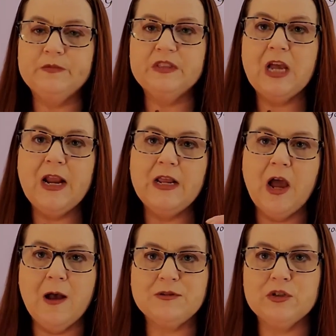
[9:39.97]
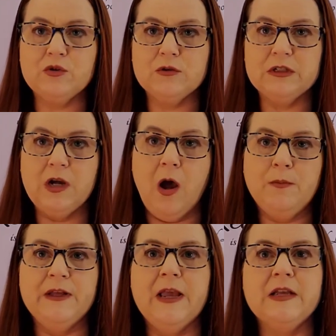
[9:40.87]
tiny obstacles and
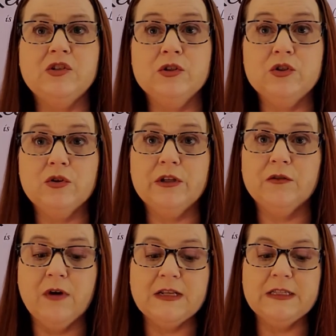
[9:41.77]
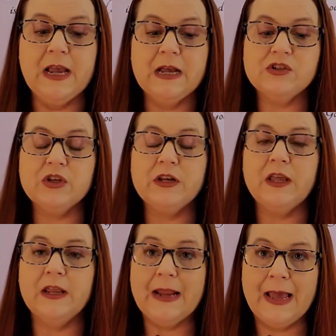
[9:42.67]
complications during the rising action
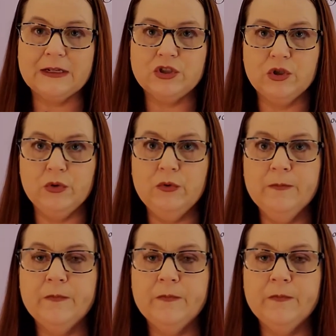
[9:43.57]
in Act 2.